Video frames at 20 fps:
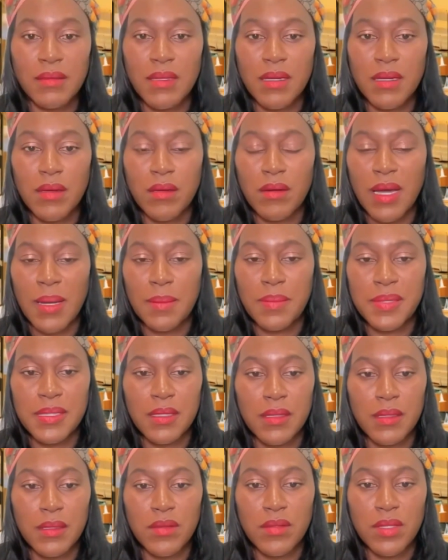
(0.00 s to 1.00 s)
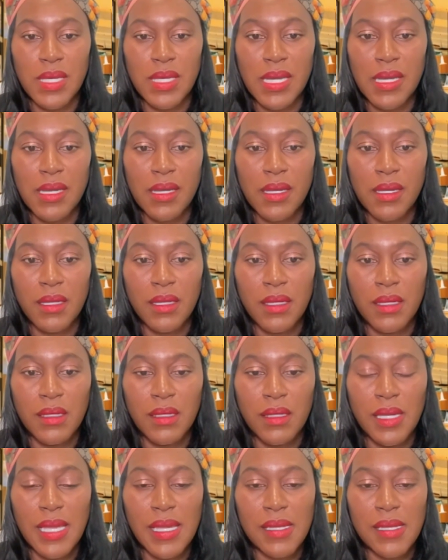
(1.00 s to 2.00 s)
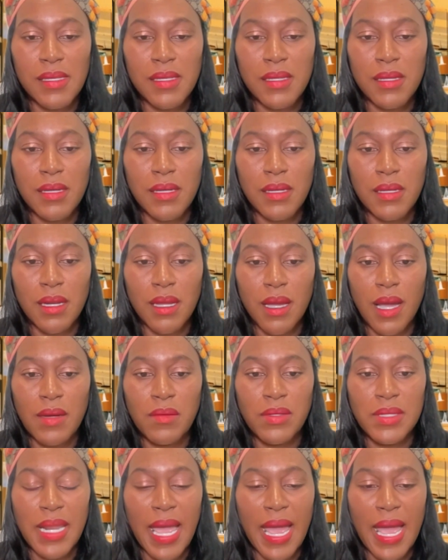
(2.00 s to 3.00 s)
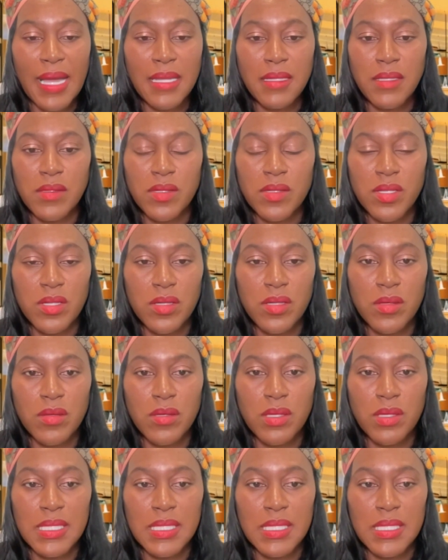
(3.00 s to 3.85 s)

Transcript: no, absolutely. And I would add too,